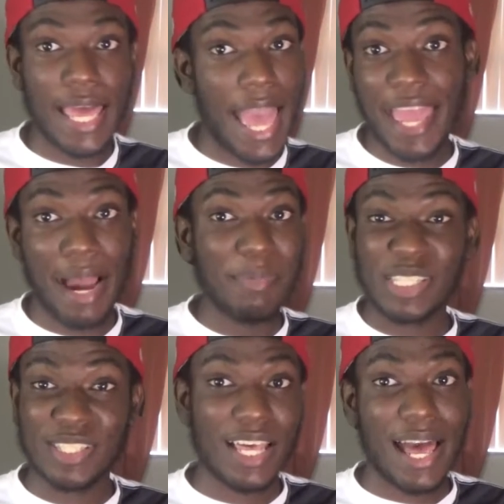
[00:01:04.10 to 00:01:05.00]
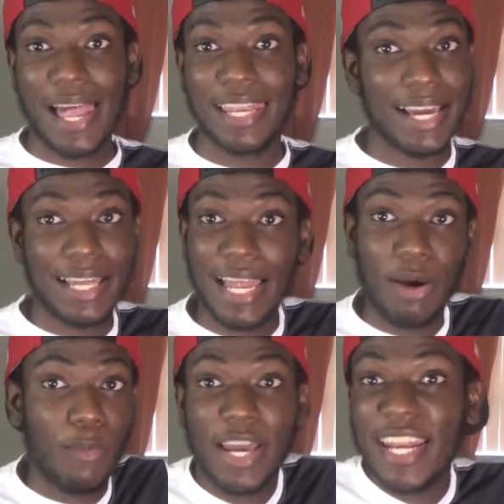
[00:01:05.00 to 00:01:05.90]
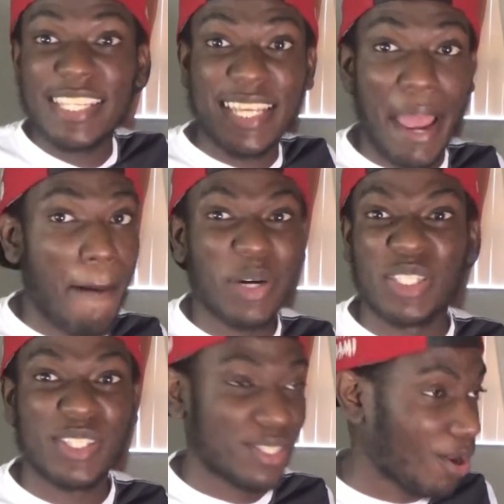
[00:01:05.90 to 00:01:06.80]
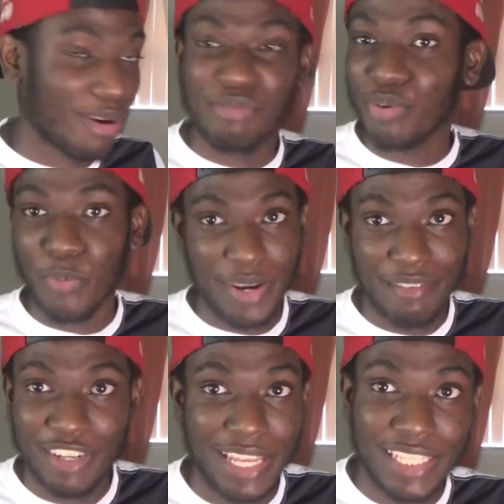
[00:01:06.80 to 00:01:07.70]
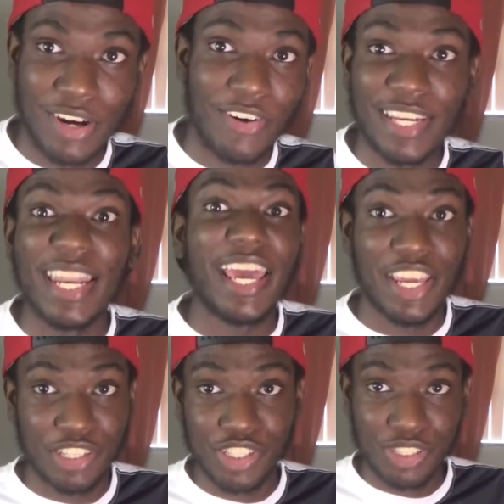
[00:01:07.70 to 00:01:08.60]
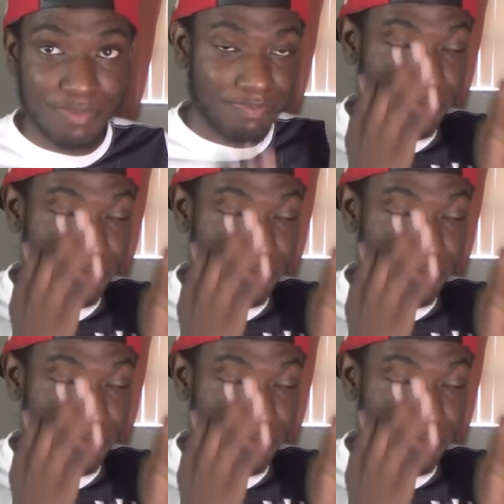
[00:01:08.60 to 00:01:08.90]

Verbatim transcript: Hey, I'm a, like, what can I say? I'm a sucker for whenever they talking they ish.